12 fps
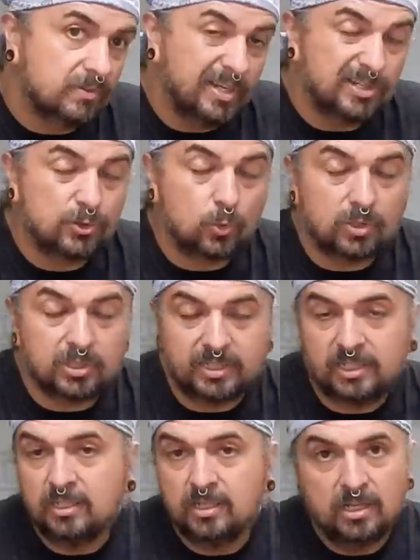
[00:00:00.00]

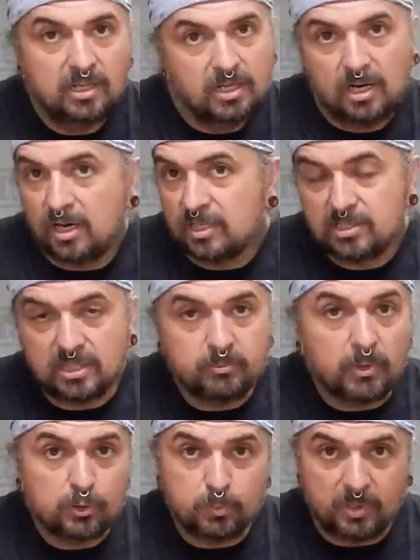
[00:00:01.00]
Historically, honestly,
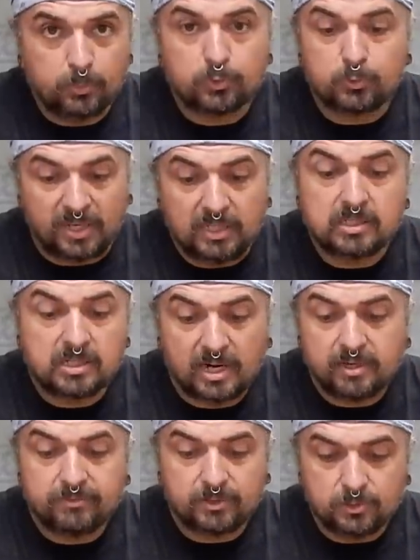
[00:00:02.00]
most people's made this
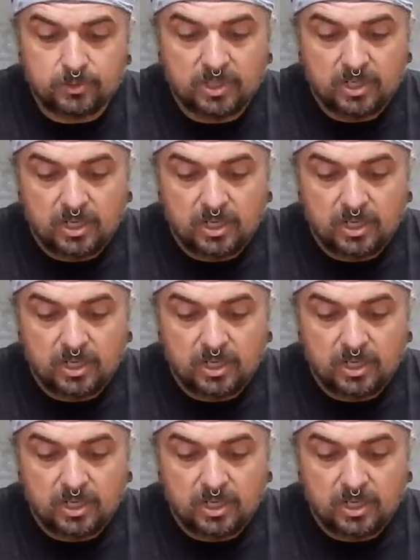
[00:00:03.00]
kind of flute.